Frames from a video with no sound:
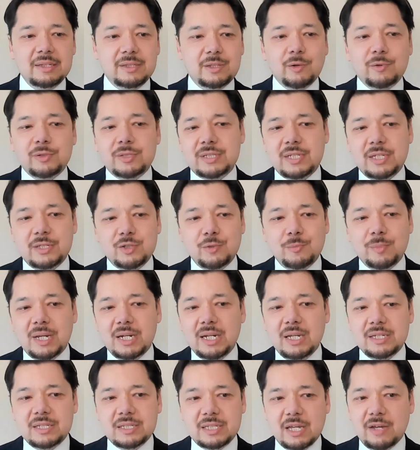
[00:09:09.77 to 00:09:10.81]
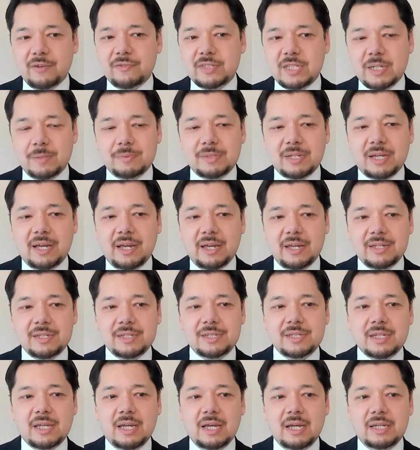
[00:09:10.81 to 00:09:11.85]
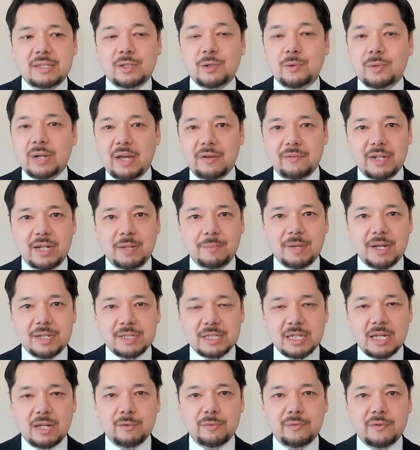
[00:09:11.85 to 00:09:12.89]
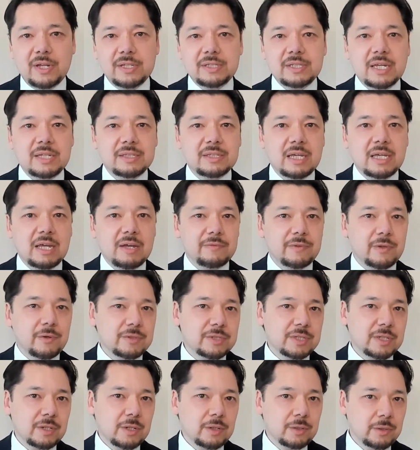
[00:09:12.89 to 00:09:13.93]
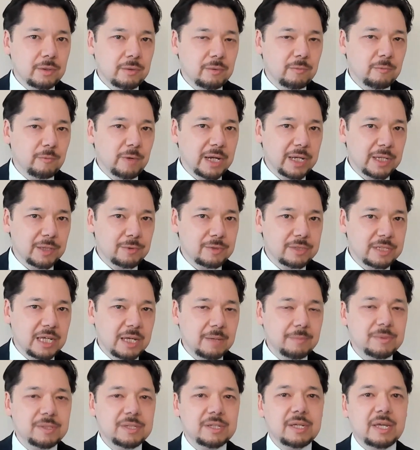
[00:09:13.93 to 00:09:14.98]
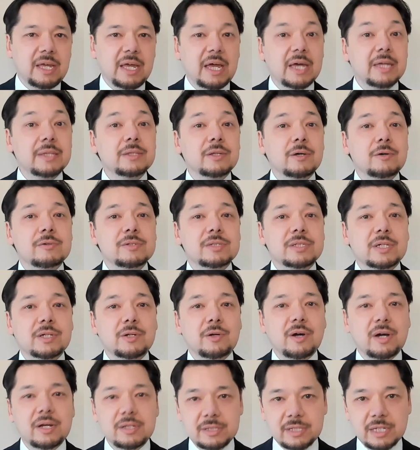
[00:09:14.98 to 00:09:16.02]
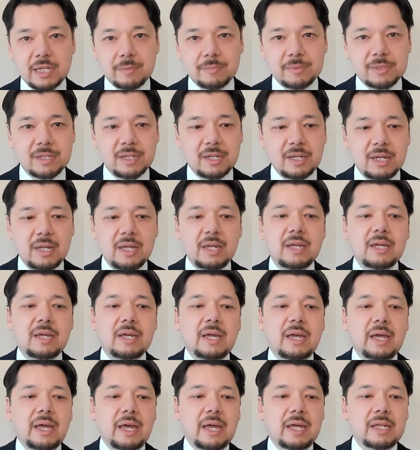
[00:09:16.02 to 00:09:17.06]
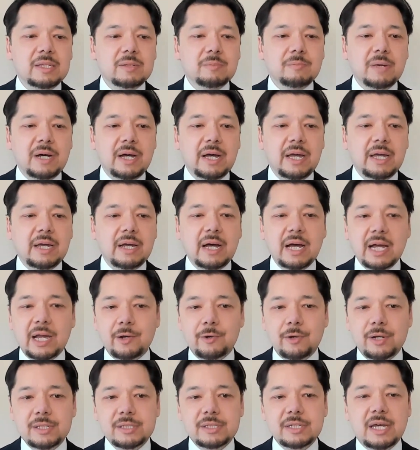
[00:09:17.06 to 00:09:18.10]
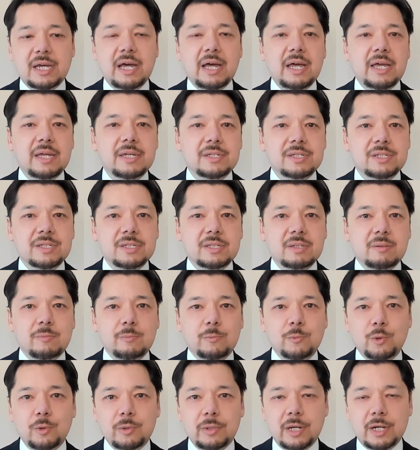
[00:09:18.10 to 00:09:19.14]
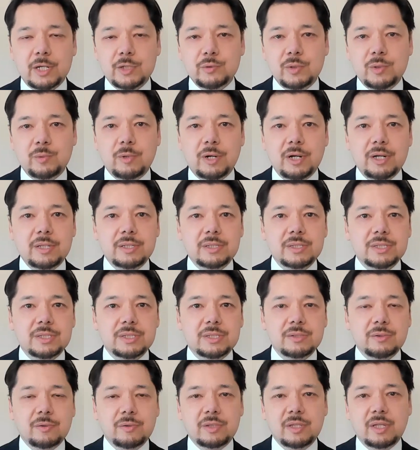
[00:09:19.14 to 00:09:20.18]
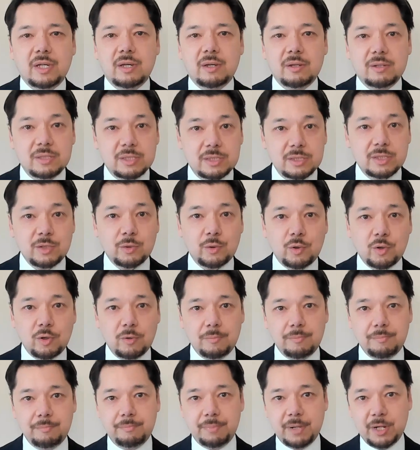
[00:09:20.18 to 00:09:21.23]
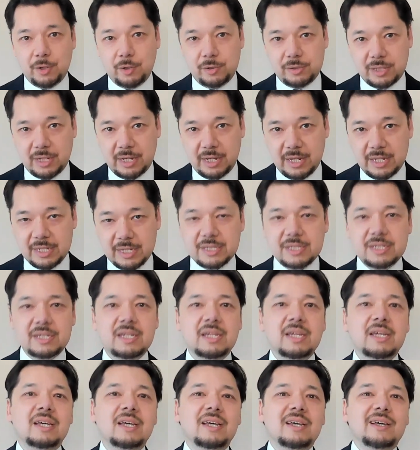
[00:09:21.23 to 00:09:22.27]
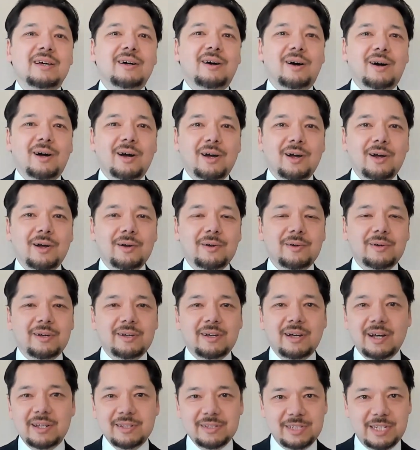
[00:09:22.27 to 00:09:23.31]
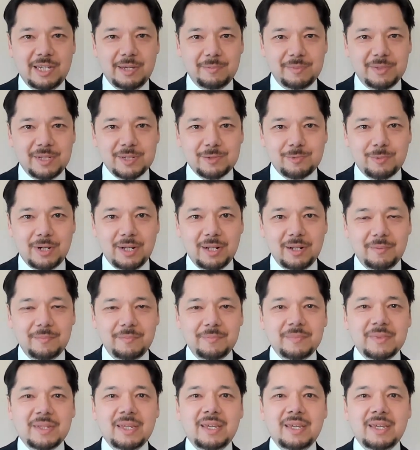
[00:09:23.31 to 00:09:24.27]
Don't see too many self-tip ties. I don't have any myself. I tend to have those that are regular tipped and those that are untipped. And my higher end ties, more luxury ones, or the so-called better ties, are untipped as well.